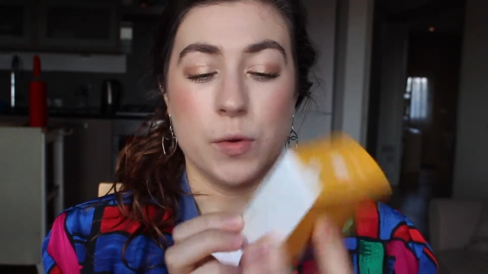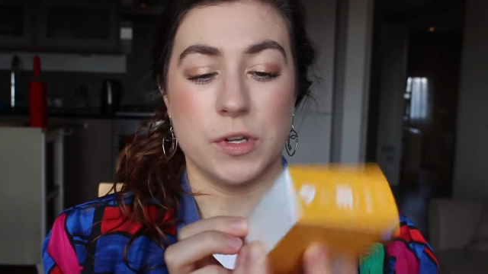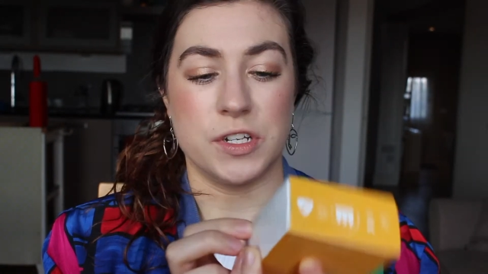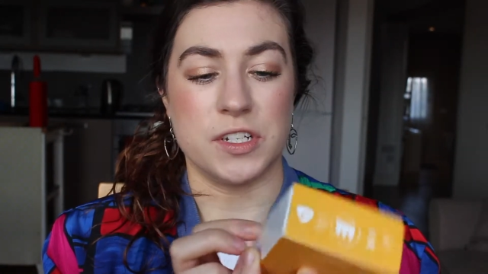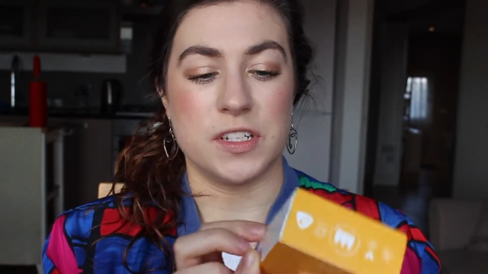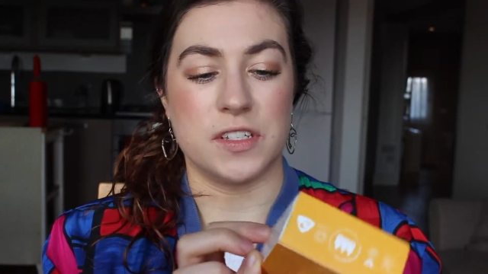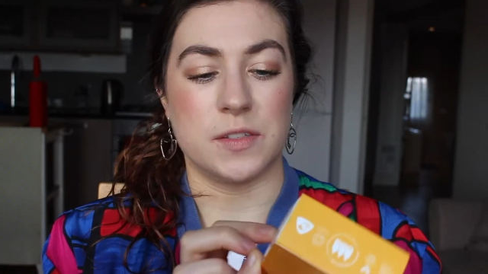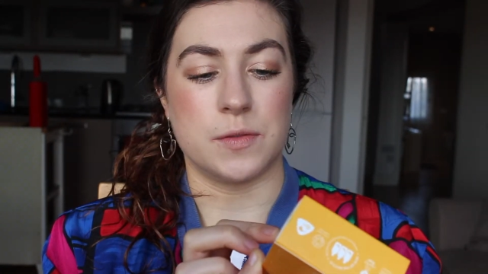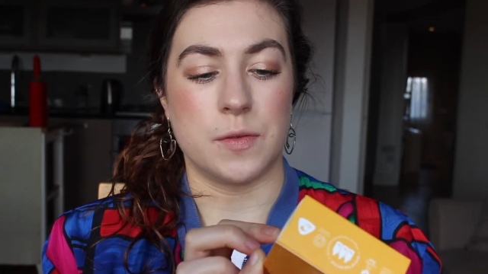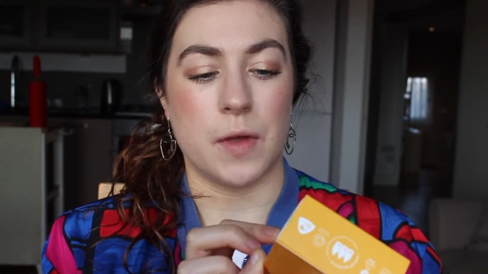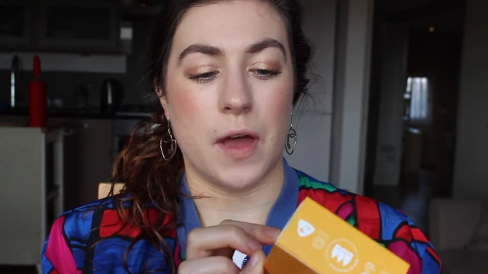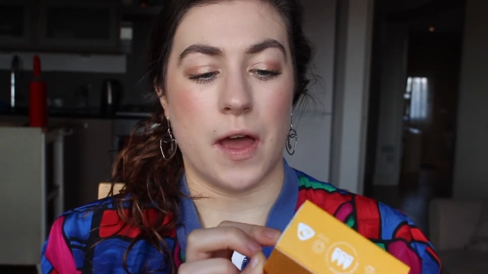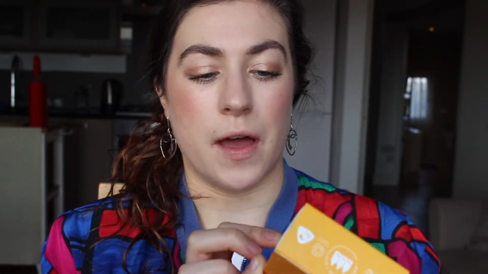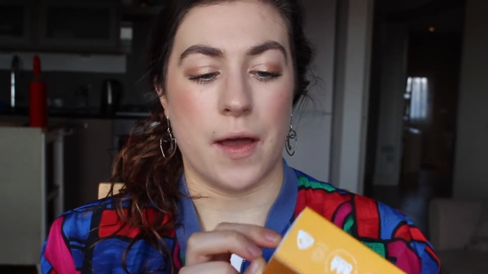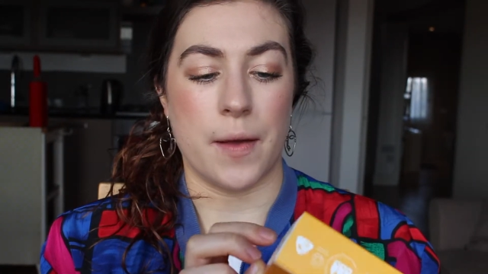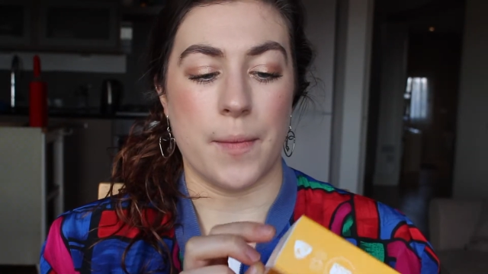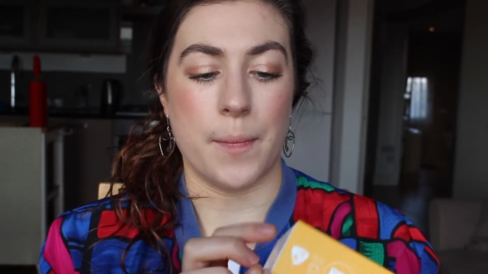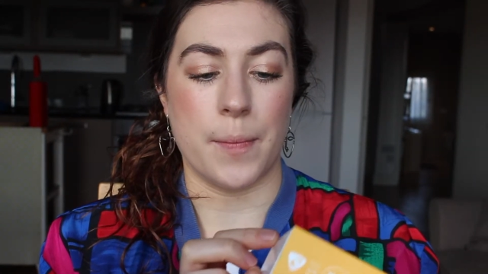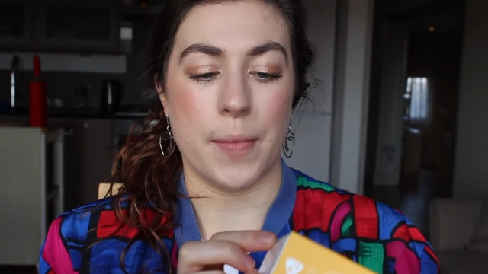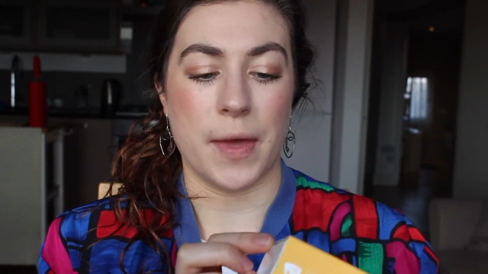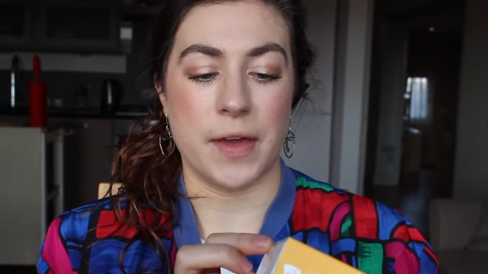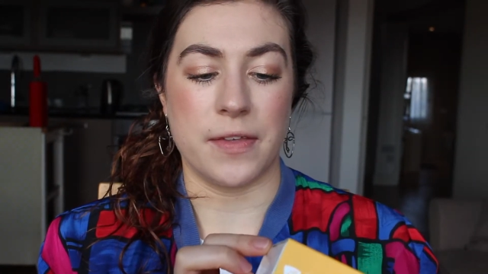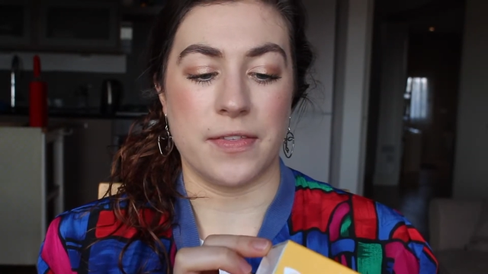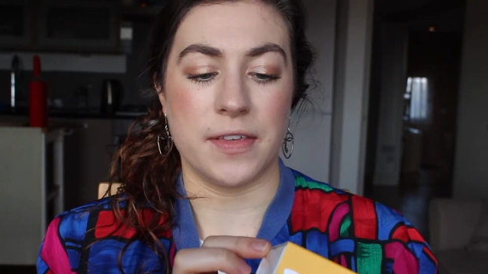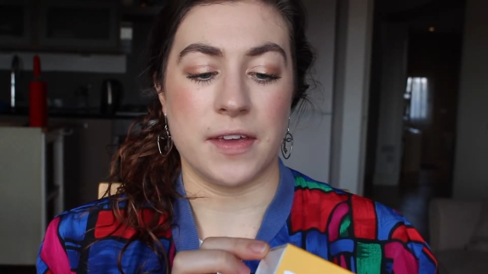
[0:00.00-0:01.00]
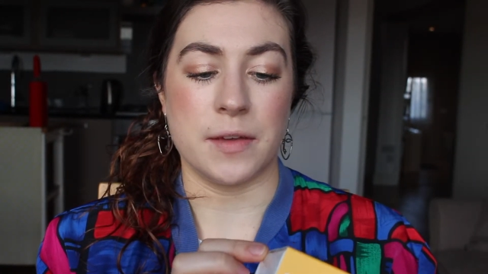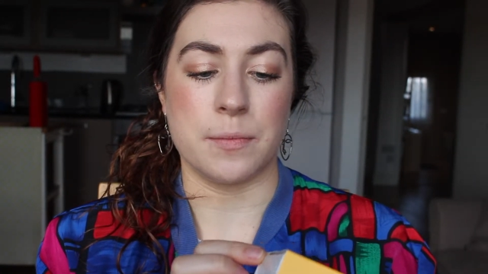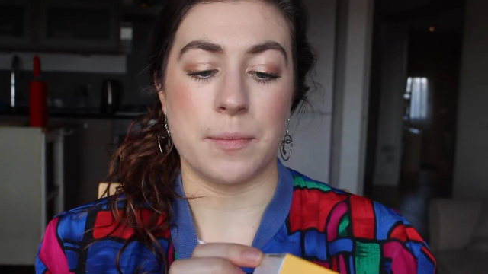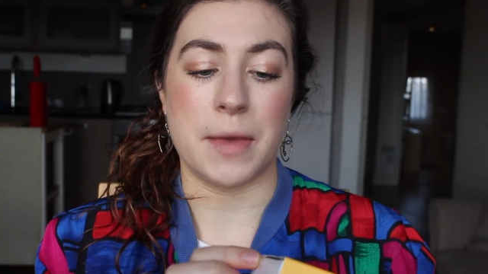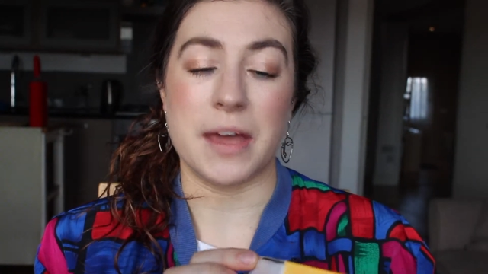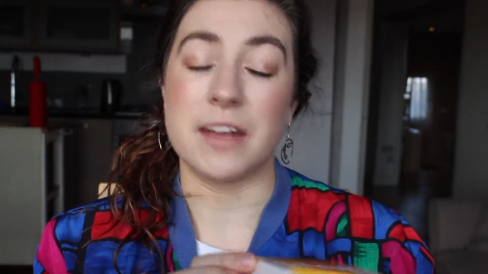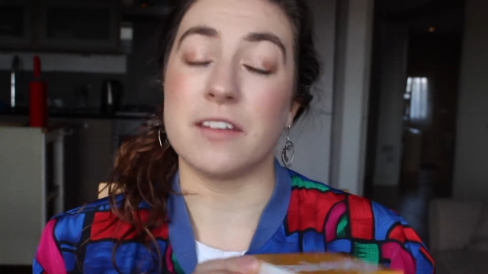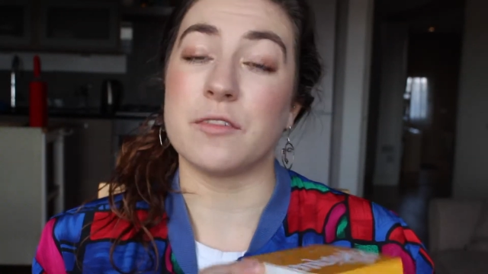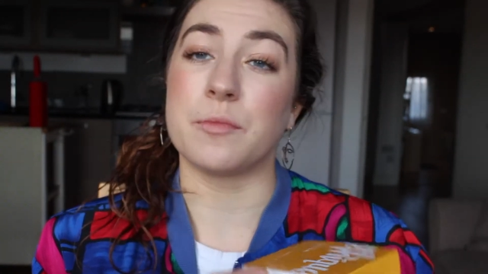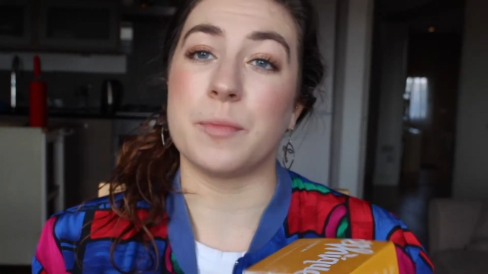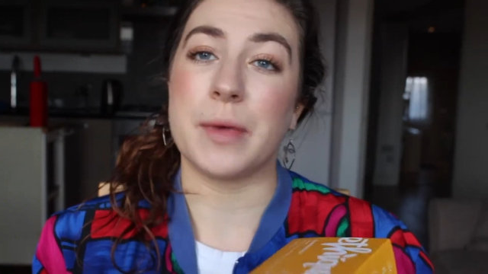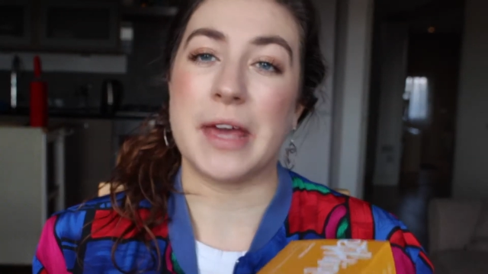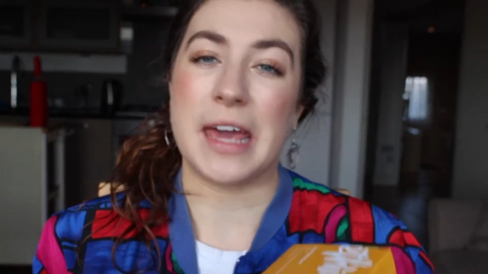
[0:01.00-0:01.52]
which is I think
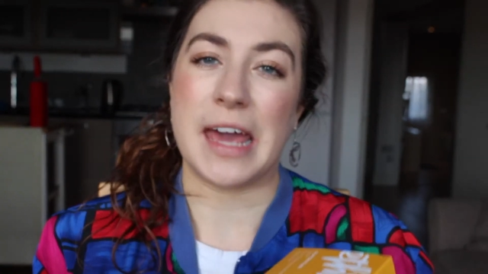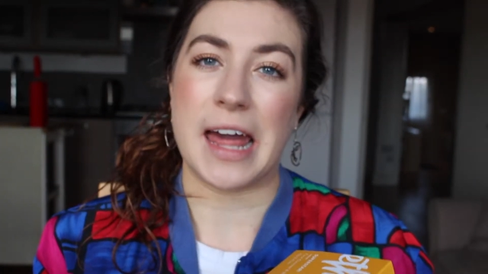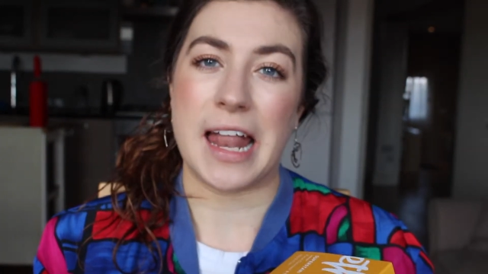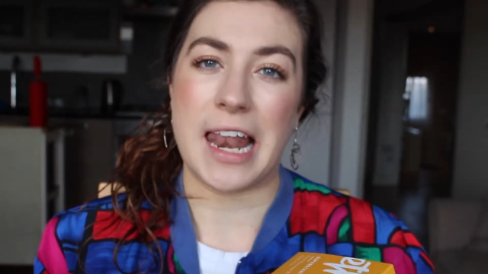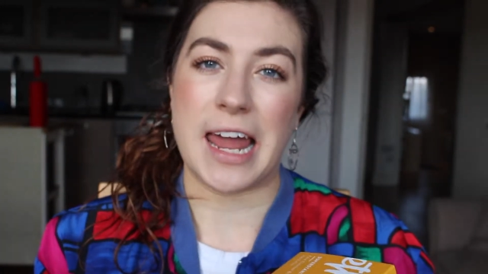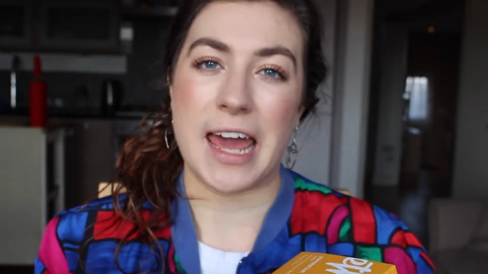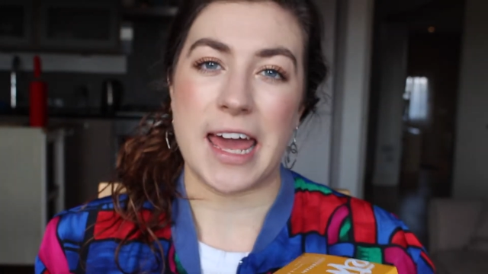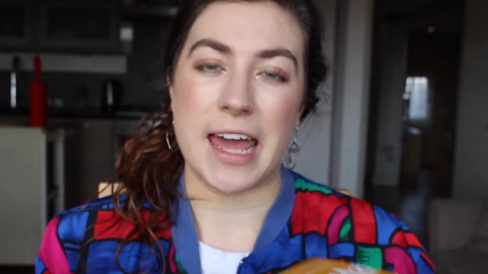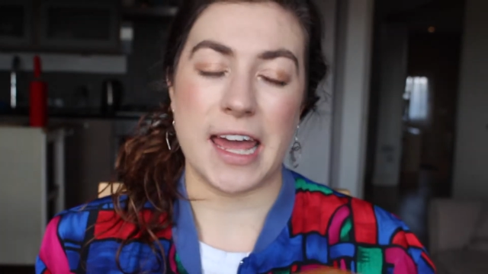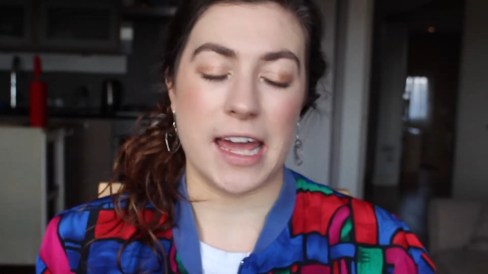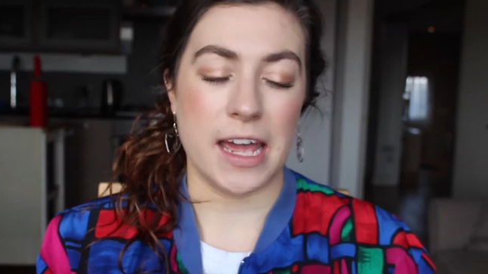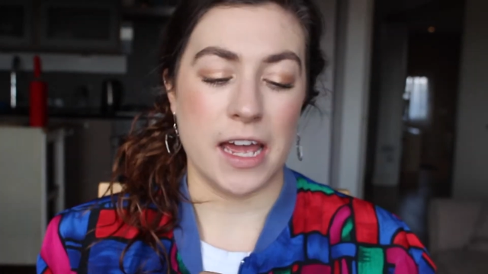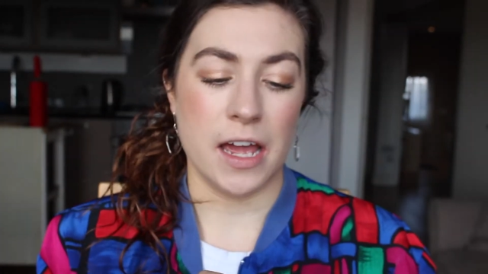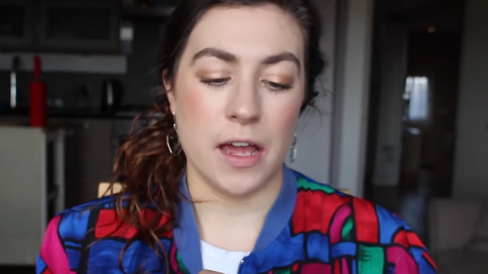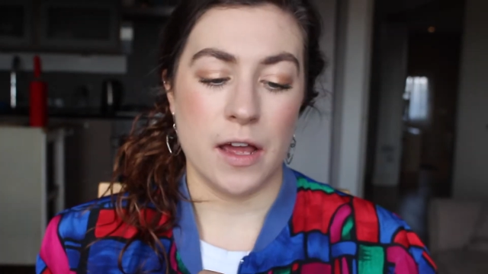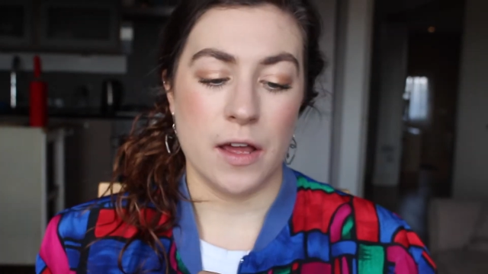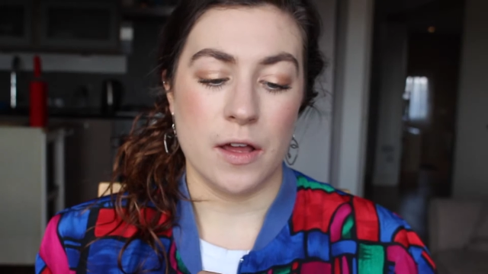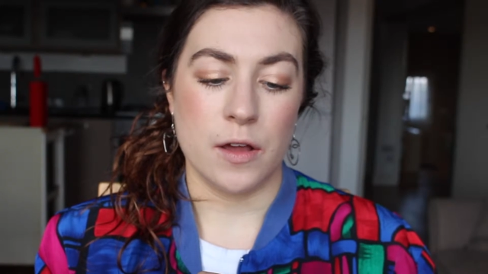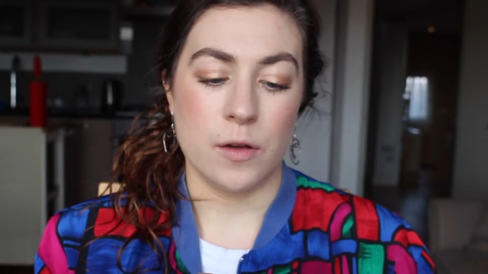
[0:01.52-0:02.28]
made of PLA,